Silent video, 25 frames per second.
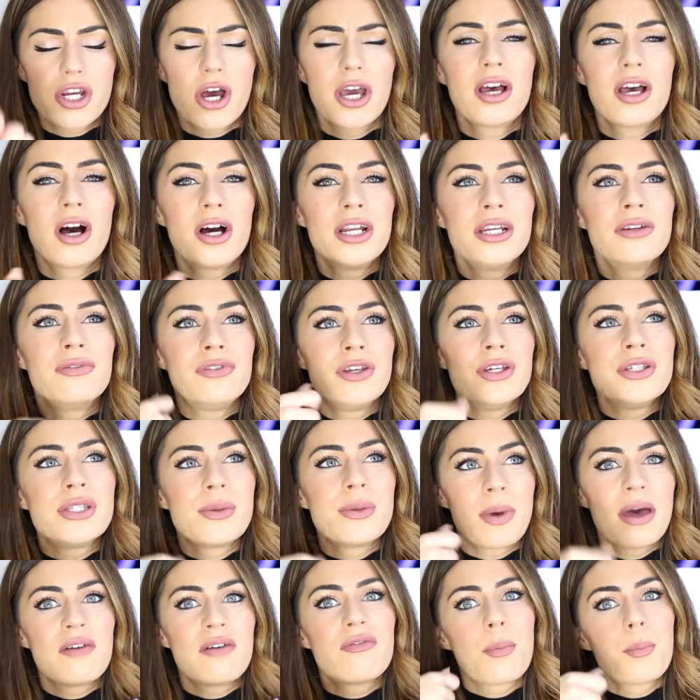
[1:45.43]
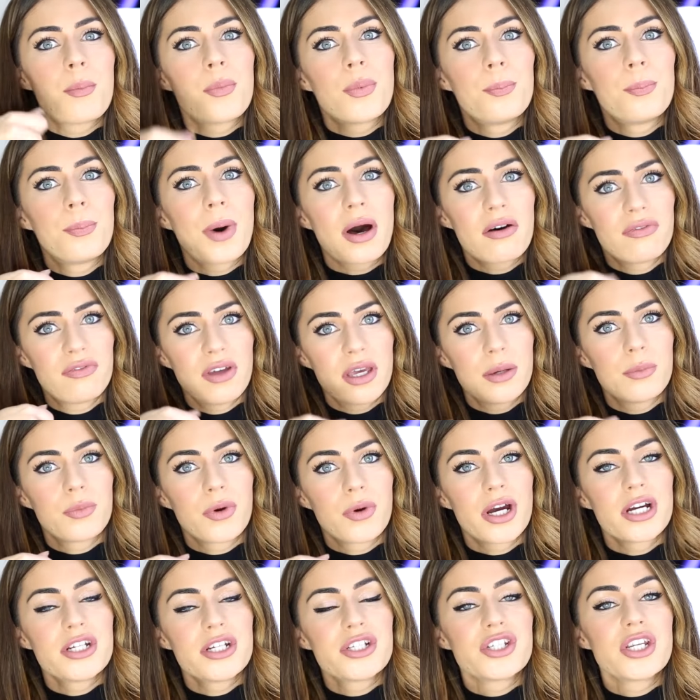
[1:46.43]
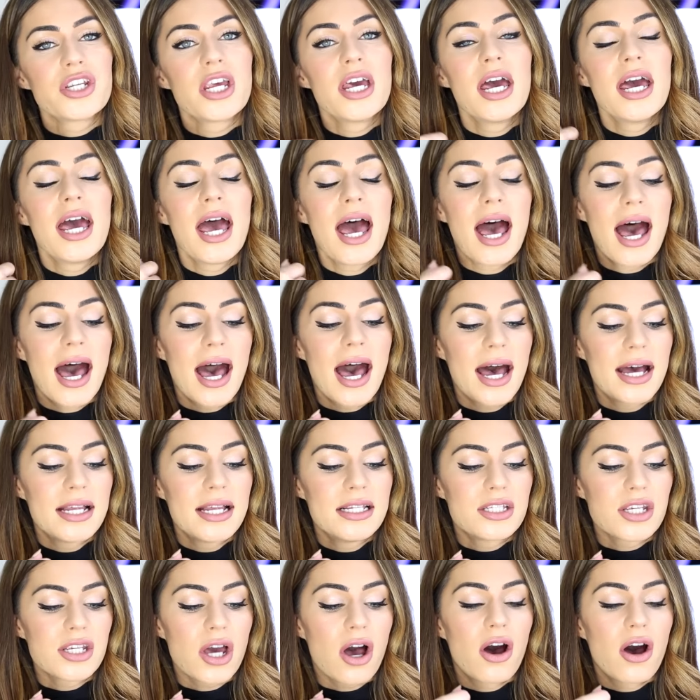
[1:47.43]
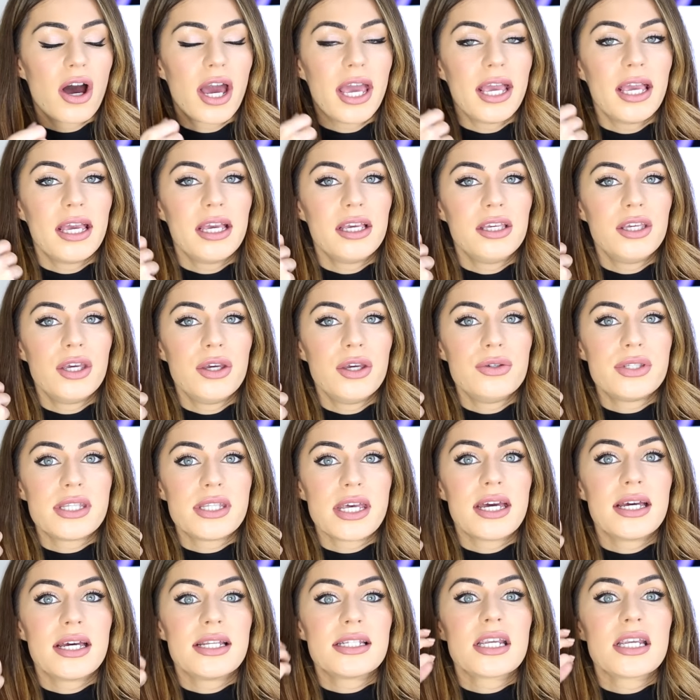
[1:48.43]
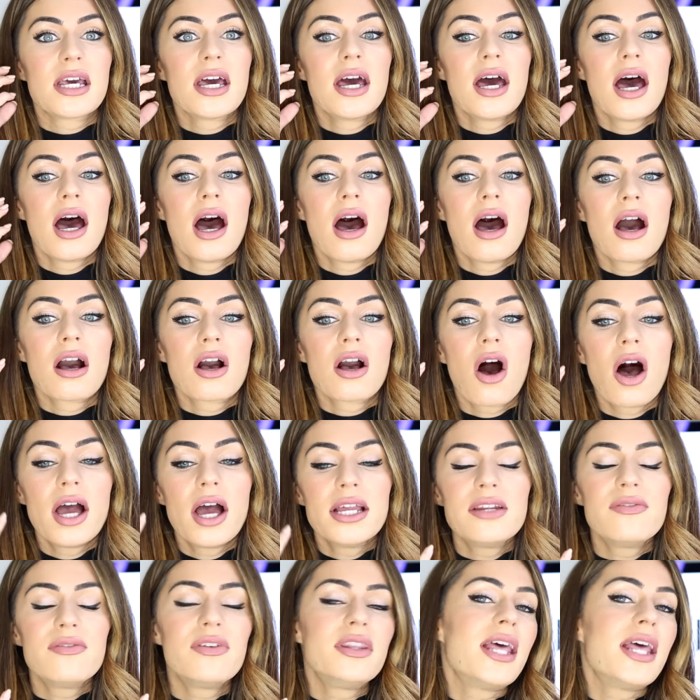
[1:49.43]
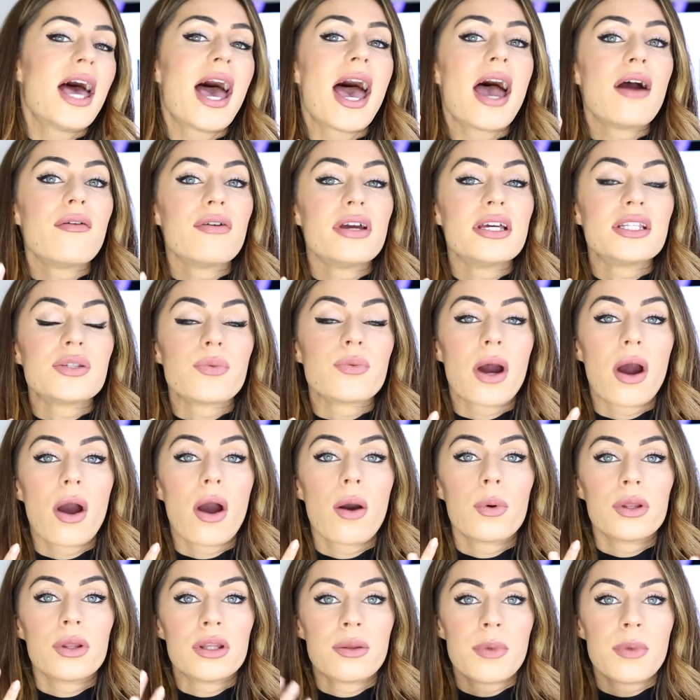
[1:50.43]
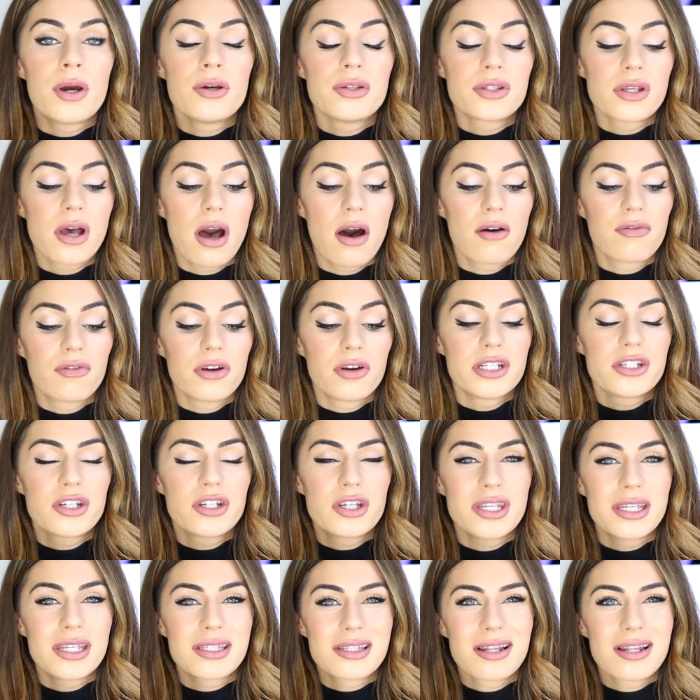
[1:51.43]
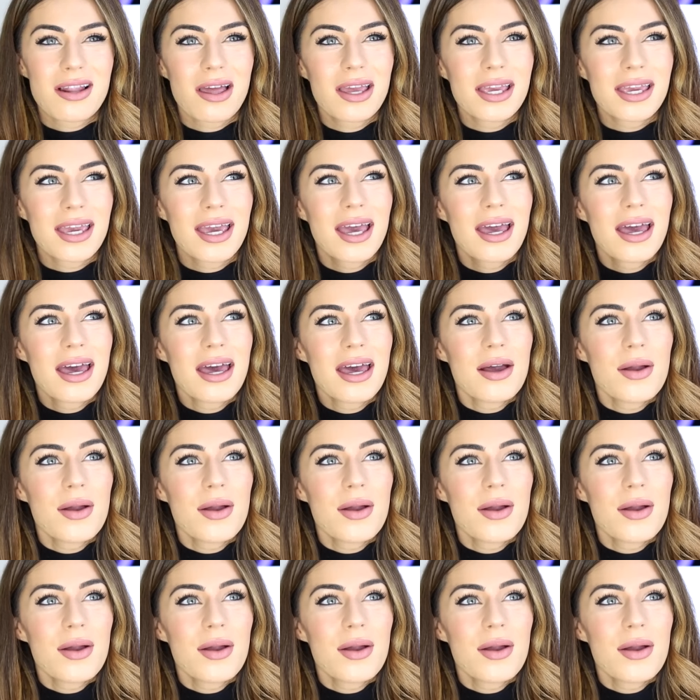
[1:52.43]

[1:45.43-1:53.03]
I kind of use a bit of a buffing brush and I use it kind of in the areas where I want the most coverage because it's like,